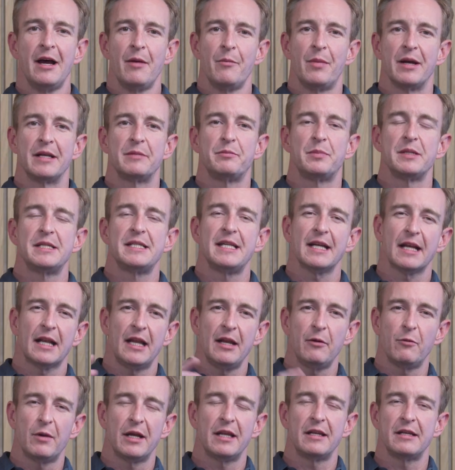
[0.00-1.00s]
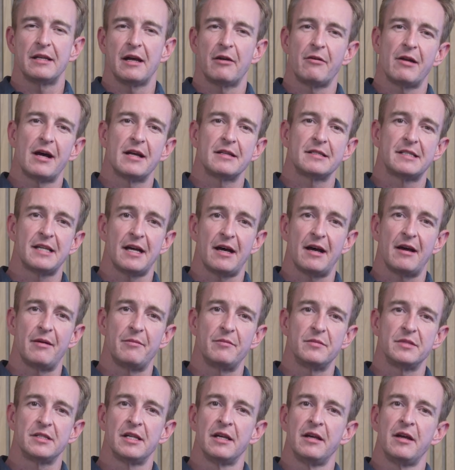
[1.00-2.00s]
But particularly when around
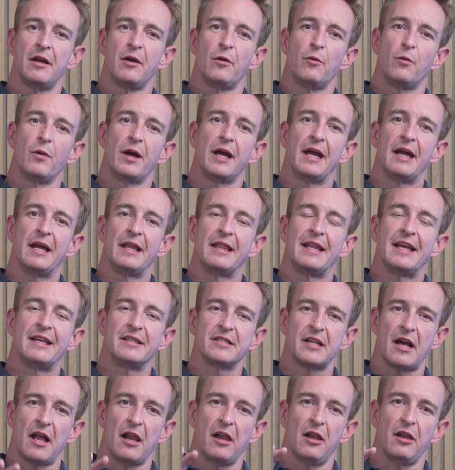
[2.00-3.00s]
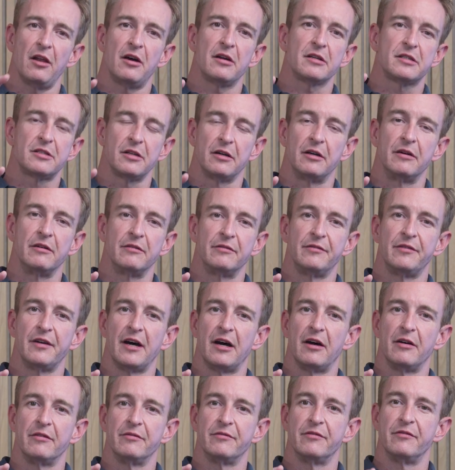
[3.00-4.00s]
times where there's a lot of
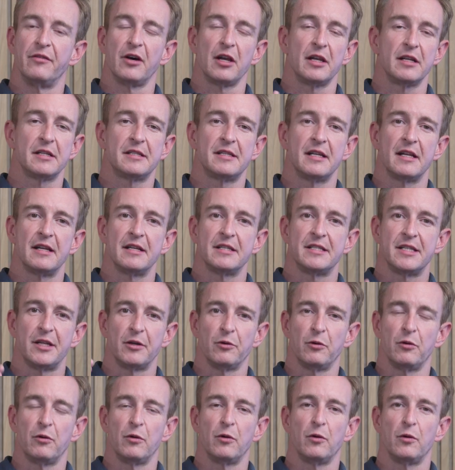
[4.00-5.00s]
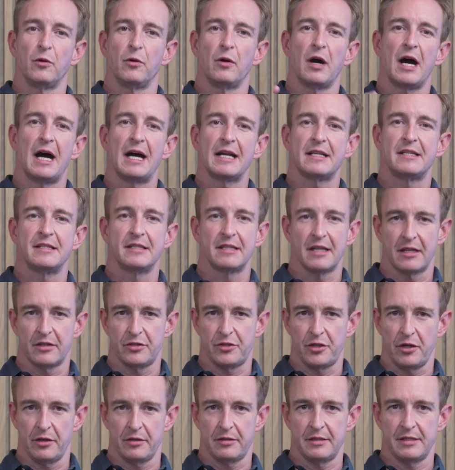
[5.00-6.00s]
volatility or heightened
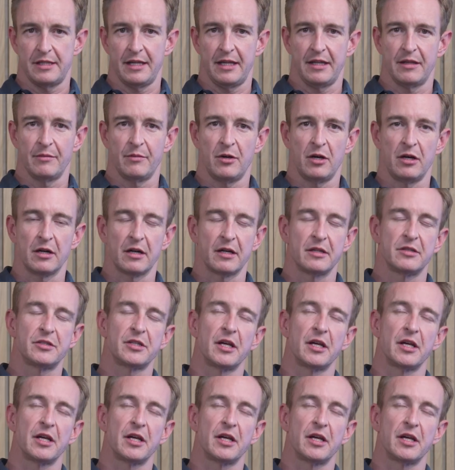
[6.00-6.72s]
uncertainty in the market.